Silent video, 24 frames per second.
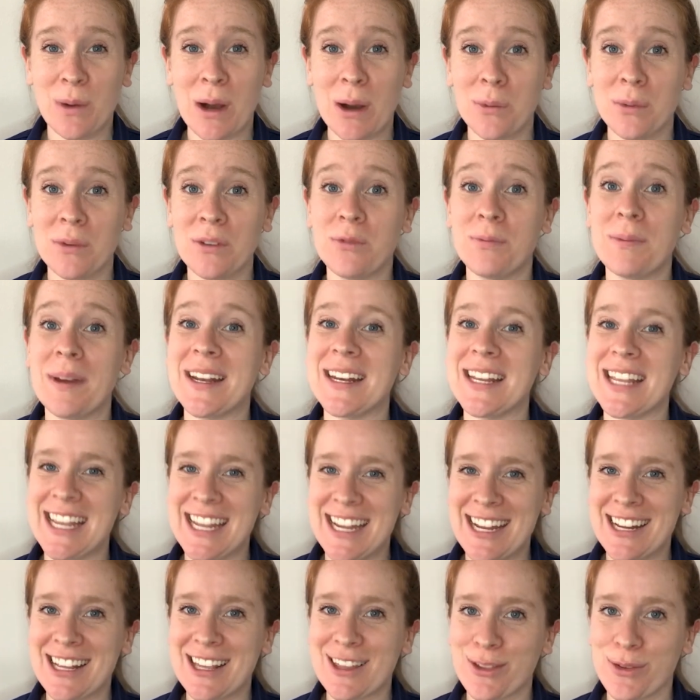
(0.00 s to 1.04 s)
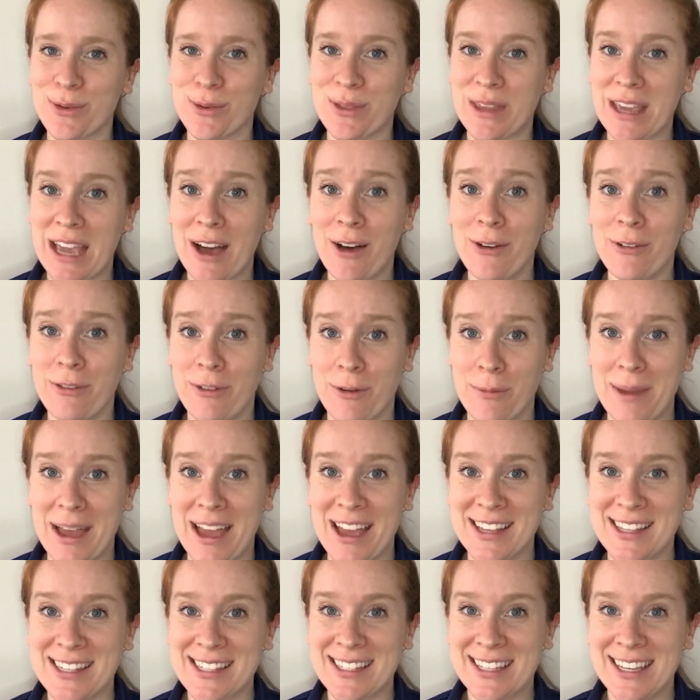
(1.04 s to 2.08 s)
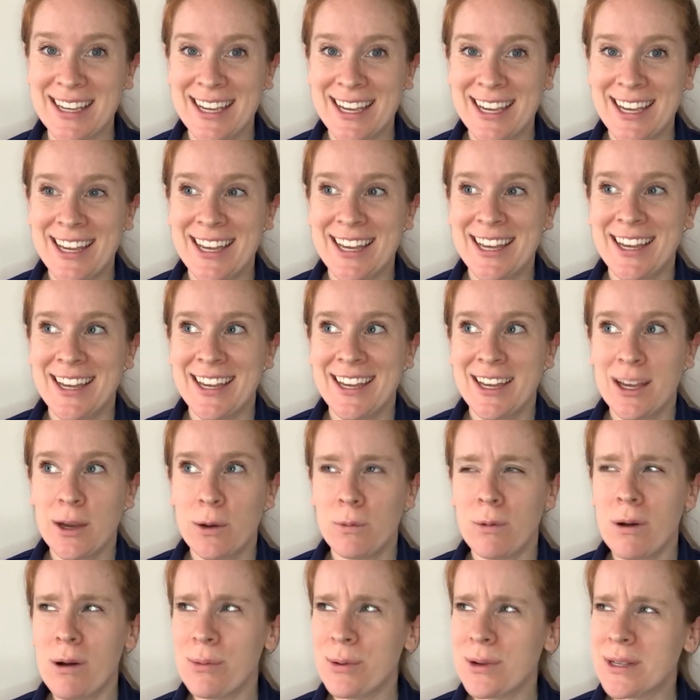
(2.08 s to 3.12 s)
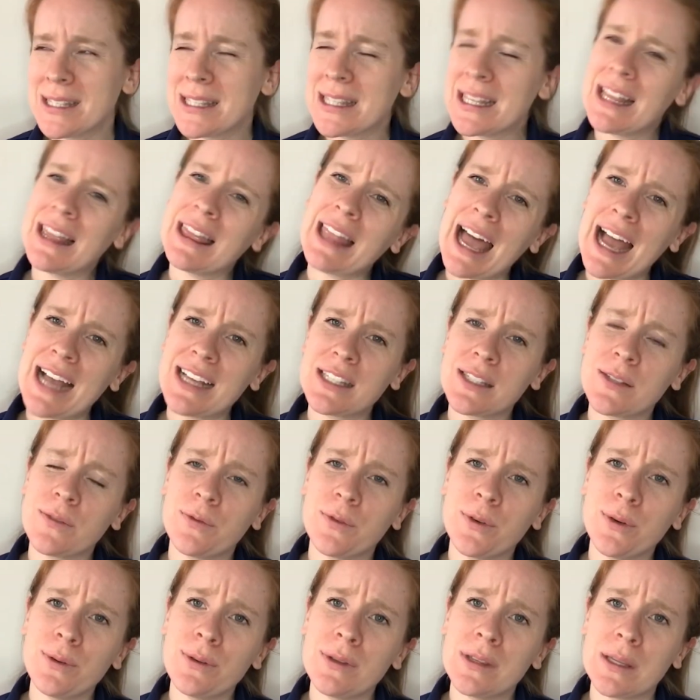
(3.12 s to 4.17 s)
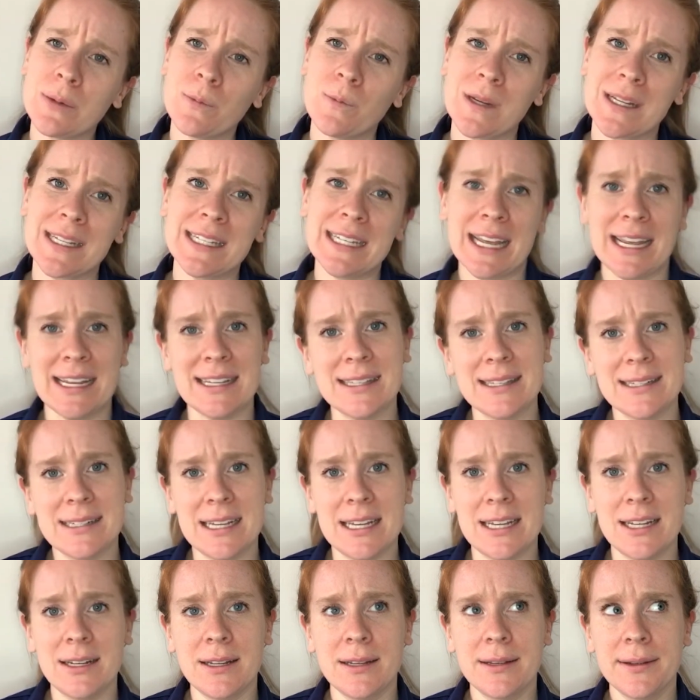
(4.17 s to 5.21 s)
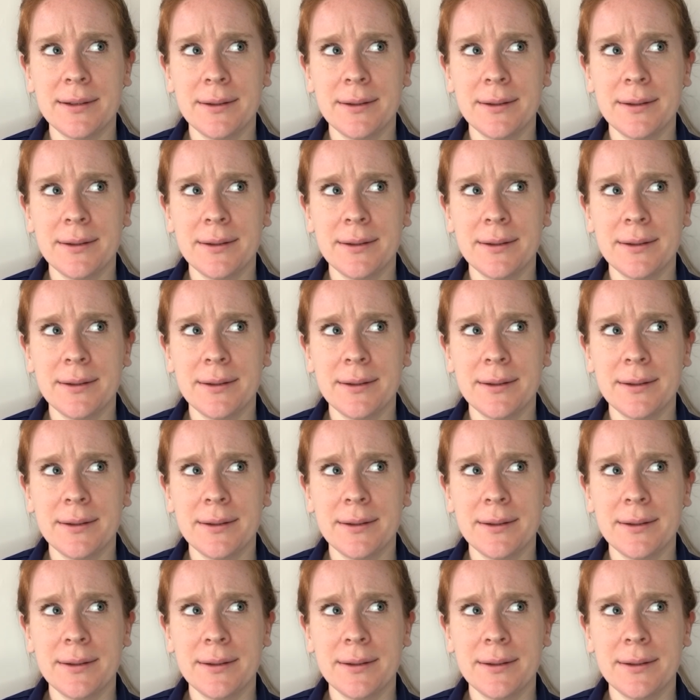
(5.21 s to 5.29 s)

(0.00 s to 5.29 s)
while we've been eating through the alphabet. What was the last food that we tasted?